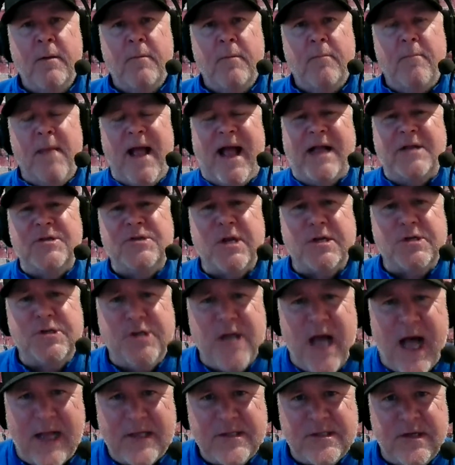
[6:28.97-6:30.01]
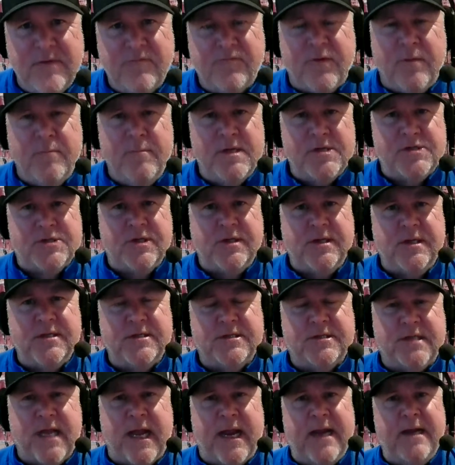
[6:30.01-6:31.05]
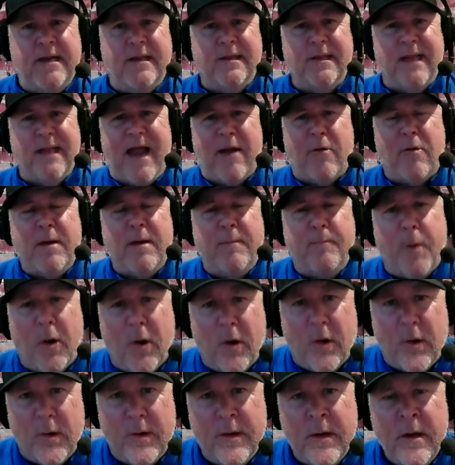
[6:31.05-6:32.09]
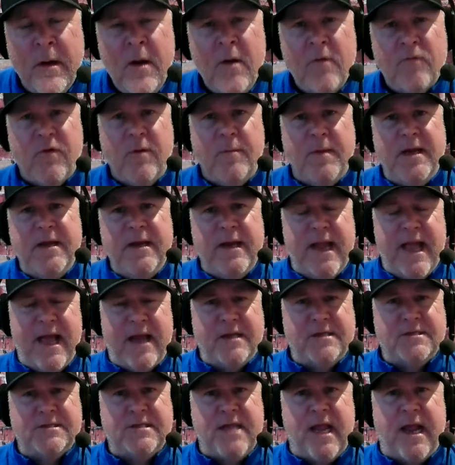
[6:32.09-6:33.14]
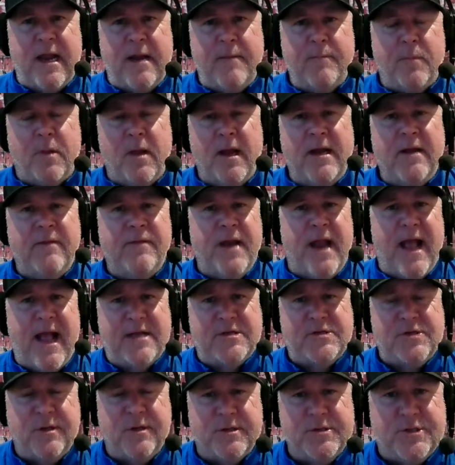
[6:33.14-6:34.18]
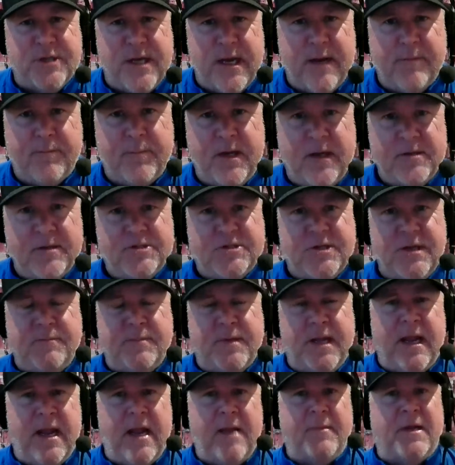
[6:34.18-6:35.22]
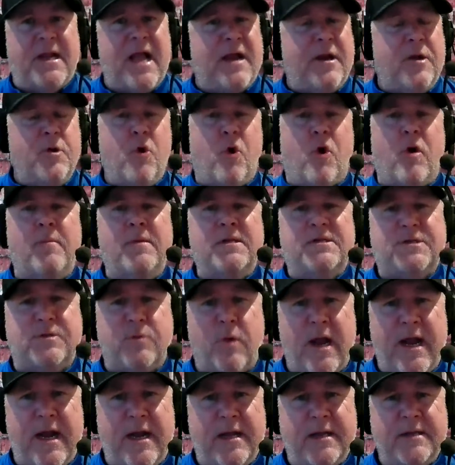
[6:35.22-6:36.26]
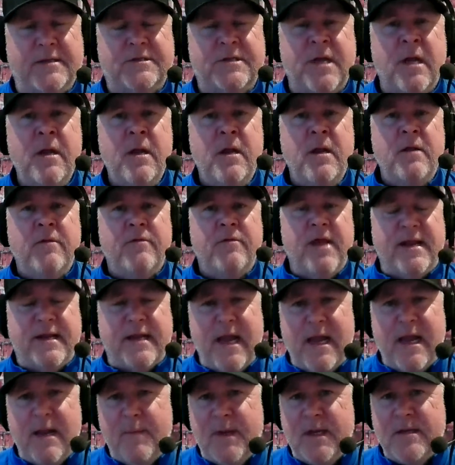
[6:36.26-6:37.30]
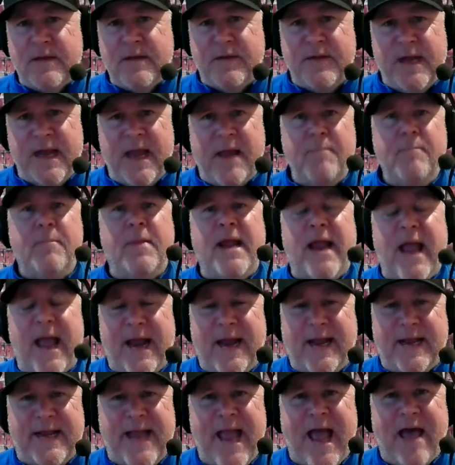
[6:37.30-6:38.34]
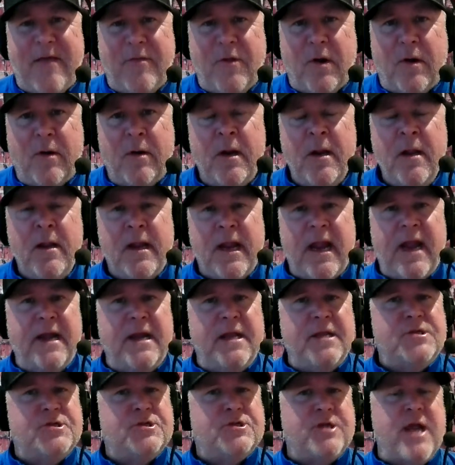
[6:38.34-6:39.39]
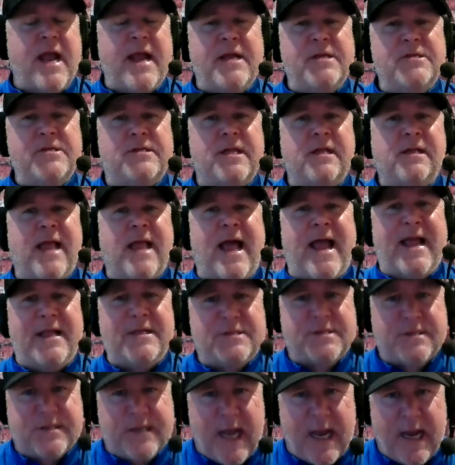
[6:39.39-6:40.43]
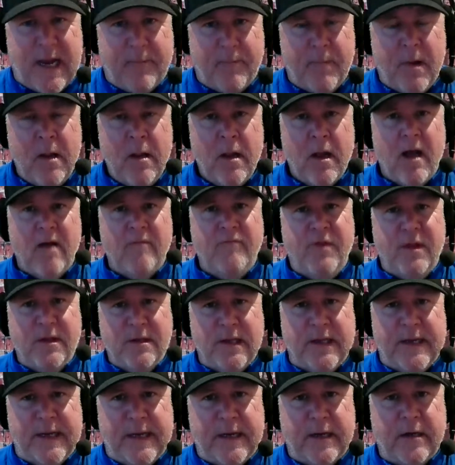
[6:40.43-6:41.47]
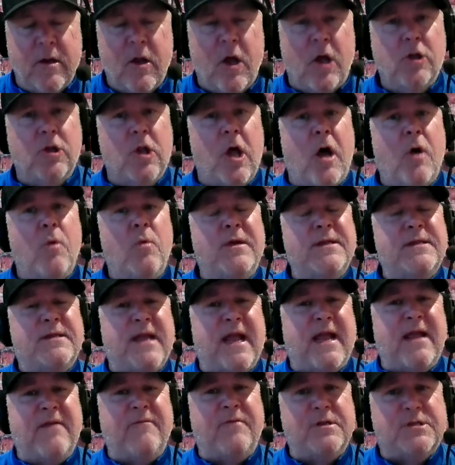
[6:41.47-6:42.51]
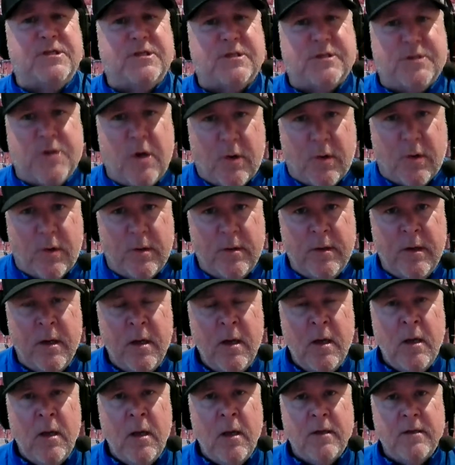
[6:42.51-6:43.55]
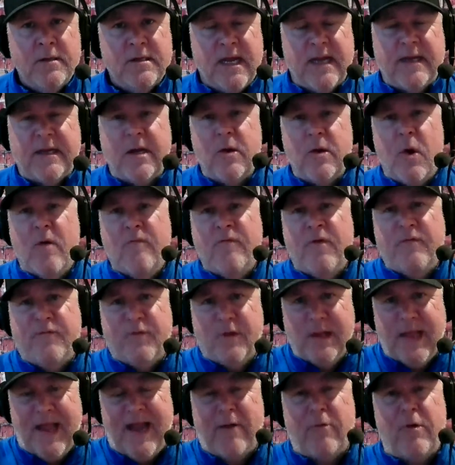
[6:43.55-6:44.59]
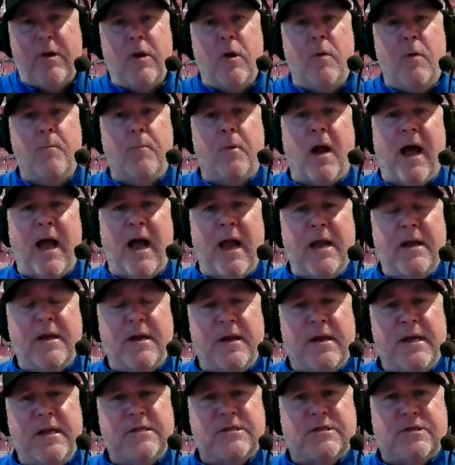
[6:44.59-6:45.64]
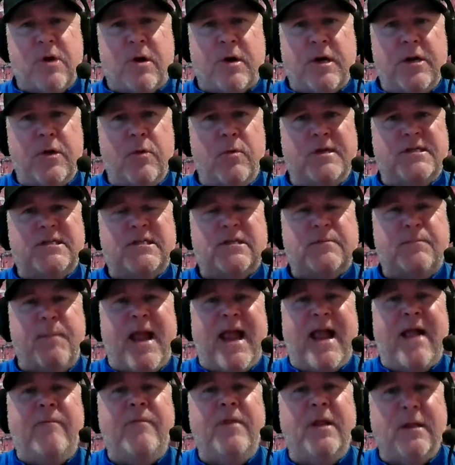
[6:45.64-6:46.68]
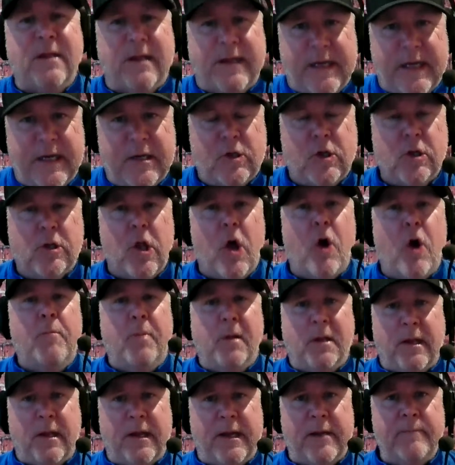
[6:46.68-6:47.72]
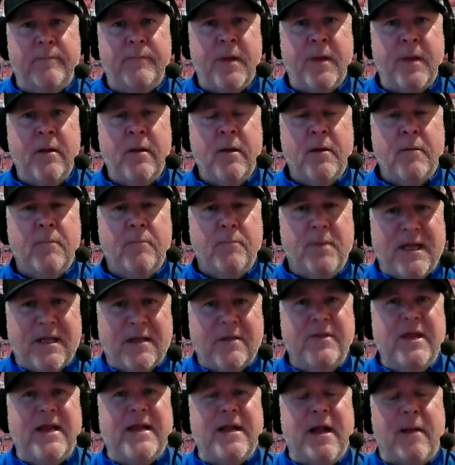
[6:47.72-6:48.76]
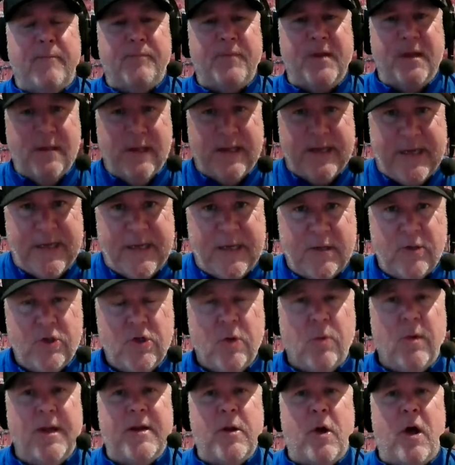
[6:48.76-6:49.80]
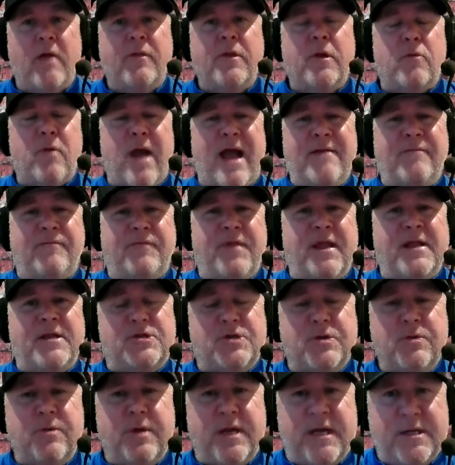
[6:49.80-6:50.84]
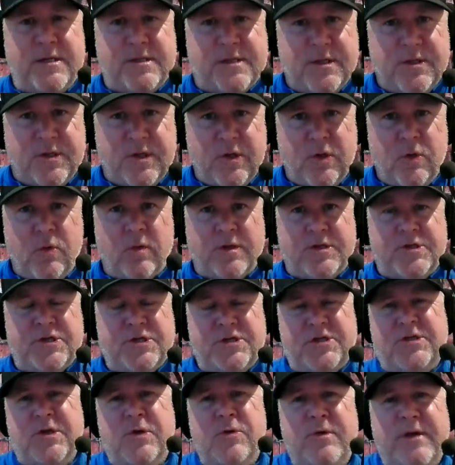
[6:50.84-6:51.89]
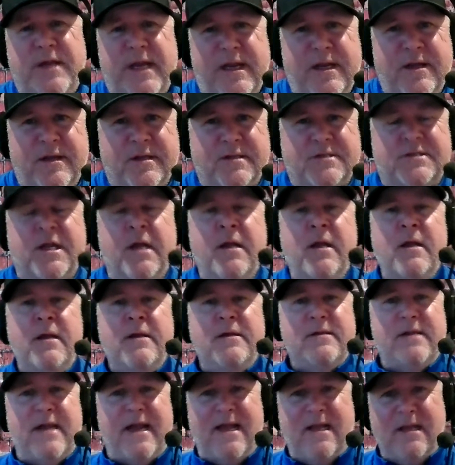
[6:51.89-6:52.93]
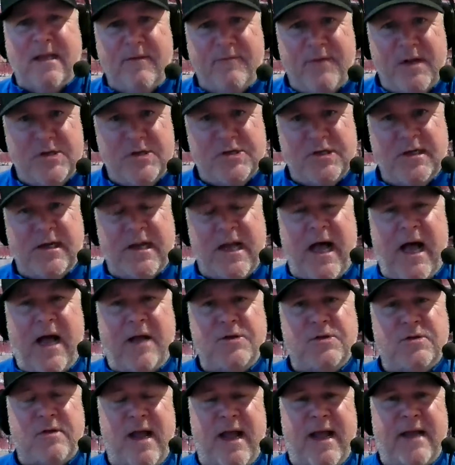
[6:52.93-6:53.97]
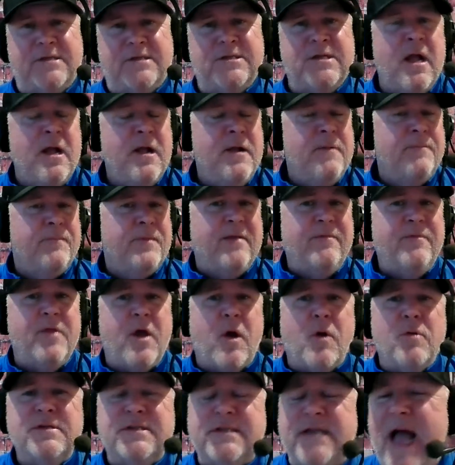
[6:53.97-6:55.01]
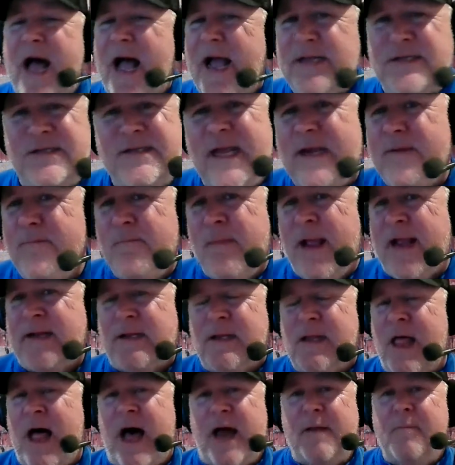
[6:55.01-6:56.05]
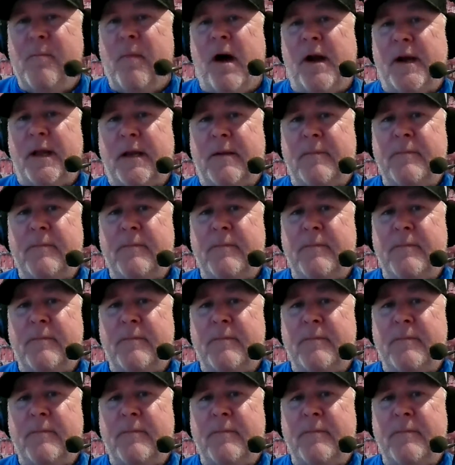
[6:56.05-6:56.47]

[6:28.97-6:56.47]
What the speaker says: Magic Johnson from Michigan State and Larry Bird from Indiana State played in the national championship game. It got enormous ratings. They came into the NBA together, and it changed the landscape of the league, along with David Stern taking over for Larry O'Brien, and he started to expand the league globally, building up the league, doing all the right things you need to do with shoe deals, television contracts, and those guys didn't make a lot of money.